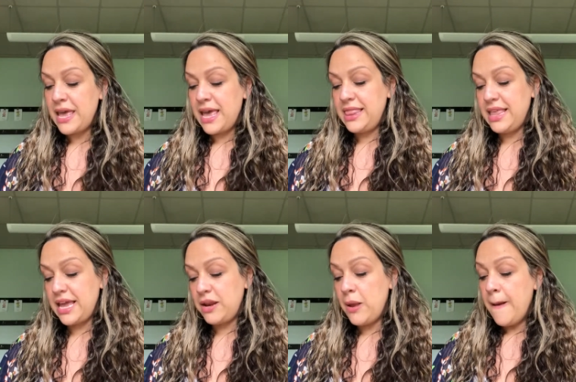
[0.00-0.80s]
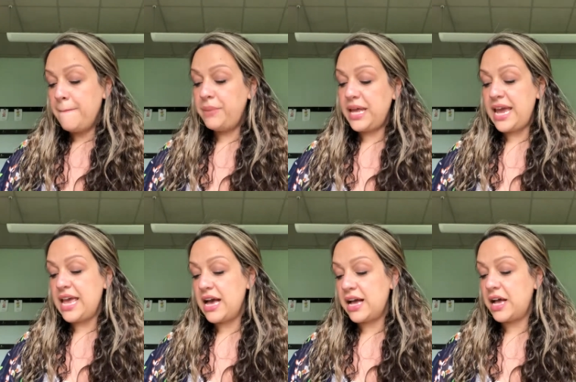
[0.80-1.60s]
And then play
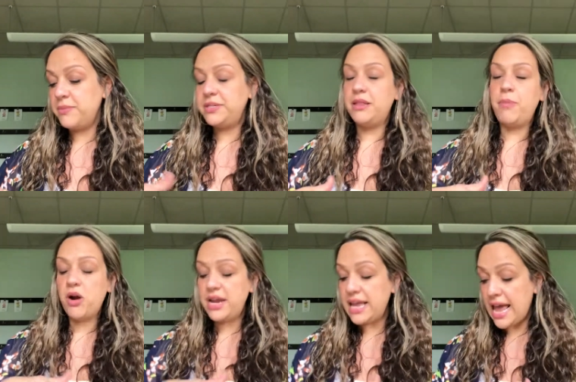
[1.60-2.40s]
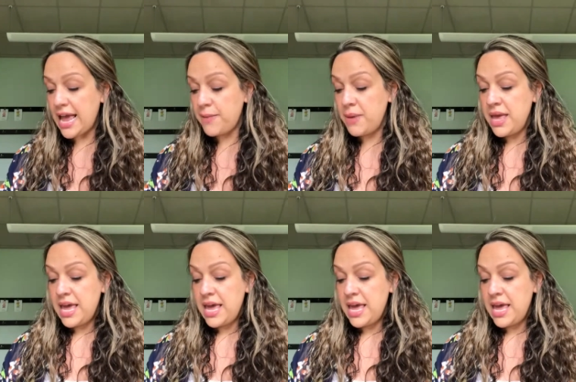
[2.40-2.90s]
a uh, come to the party game,